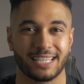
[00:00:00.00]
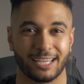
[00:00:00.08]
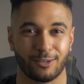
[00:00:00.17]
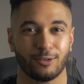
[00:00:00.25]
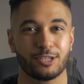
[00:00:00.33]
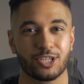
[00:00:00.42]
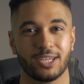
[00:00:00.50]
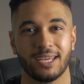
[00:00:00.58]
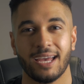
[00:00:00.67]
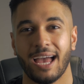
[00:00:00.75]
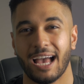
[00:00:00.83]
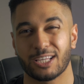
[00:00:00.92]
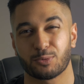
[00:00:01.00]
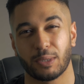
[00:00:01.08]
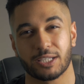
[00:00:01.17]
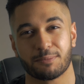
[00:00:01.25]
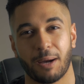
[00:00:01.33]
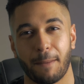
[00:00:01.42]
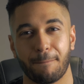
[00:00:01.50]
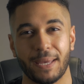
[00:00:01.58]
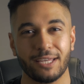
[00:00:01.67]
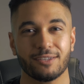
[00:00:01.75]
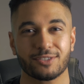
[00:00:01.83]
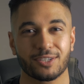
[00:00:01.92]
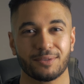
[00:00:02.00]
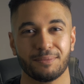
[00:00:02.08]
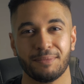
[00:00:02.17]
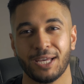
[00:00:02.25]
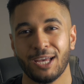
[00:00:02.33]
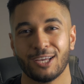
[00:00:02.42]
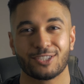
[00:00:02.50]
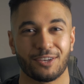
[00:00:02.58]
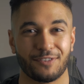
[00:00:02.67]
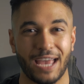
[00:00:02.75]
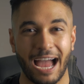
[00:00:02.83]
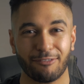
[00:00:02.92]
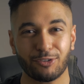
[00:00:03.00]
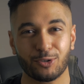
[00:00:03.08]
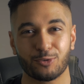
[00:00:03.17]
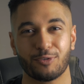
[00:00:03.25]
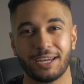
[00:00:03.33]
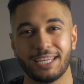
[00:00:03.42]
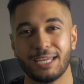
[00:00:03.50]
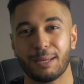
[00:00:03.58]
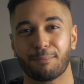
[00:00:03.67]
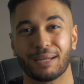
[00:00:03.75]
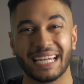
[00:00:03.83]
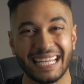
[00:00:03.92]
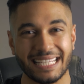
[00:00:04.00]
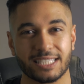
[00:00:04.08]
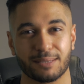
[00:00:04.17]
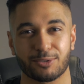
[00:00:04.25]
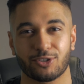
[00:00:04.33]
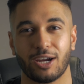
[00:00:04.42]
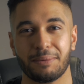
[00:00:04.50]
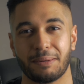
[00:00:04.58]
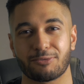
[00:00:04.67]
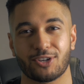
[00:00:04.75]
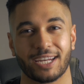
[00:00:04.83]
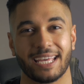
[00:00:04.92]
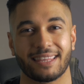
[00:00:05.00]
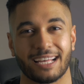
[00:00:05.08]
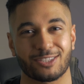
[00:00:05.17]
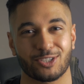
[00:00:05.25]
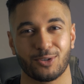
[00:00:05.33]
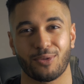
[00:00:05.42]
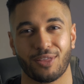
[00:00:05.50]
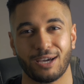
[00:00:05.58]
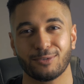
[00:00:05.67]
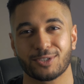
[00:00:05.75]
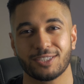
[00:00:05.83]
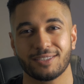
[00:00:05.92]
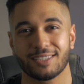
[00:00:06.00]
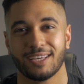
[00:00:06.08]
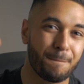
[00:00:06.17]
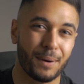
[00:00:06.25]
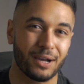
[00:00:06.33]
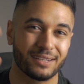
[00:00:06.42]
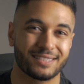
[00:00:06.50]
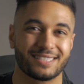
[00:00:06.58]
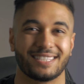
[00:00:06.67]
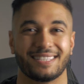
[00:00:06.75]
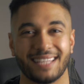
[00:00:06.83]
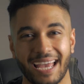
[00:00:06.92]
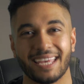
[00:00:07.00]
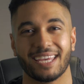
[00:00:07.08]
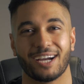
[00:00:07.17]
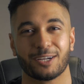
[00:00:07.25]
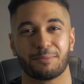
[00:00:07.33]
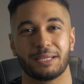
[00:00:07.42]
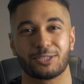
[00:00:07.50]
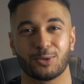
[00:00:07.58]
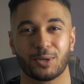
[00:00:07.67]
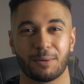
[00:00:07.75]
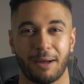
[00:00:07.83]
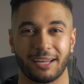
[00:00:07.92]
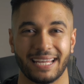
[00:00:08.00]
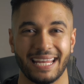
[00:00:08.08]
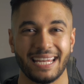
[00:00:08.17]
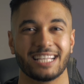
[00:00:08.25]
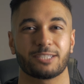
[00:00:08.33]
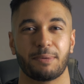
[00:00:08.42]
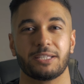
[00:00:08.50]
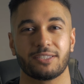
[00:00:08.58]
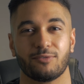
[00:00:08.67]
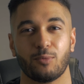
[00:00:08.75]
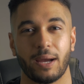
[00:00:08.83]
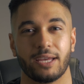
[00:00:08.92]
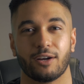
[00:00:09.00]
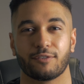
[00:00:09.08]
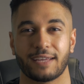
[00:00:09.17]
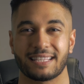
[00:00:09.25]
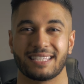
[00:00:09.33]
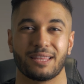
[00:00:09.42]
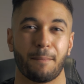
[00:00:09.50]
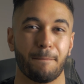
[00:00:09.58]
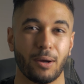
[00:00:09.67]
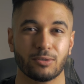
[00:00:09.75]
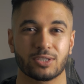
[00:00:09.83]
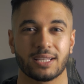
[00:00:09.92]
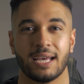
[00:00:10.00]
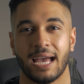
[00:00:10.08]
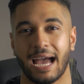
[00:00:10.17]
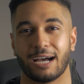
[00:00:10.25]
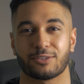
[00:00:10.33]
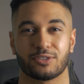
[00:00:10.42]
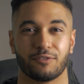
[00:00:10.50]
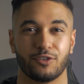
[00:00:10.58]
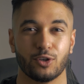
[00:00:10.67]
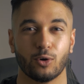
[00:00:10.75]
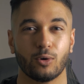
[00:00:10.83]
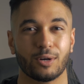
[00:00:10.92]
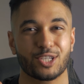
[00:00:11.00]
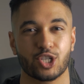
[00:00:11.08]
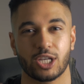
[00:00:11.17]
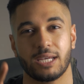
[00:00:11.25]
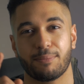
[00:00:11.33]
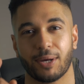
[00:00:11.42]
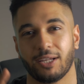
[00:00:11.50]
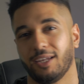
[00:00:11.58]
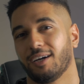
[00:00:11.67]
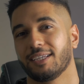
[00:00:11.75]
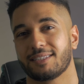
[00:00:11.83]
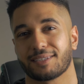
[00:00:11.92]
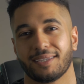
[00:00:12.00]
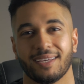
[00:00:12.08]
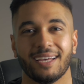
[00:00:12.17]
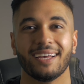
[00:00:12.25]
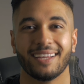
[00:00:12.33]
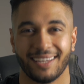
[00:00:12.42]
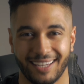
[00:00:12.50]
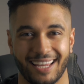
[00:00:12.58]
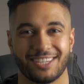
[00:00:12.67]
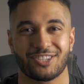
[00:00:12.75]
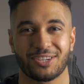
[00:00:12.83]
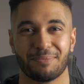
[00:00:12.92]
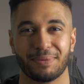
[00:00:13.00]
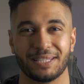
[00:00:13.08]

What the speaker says: technology as well as my opinions on them. So if you haven't already, please subscribe. I'm trying to hit that 2,000. But today I'm going to be talking about an inexpensive way of getting the most out of your cheap light. Let's jump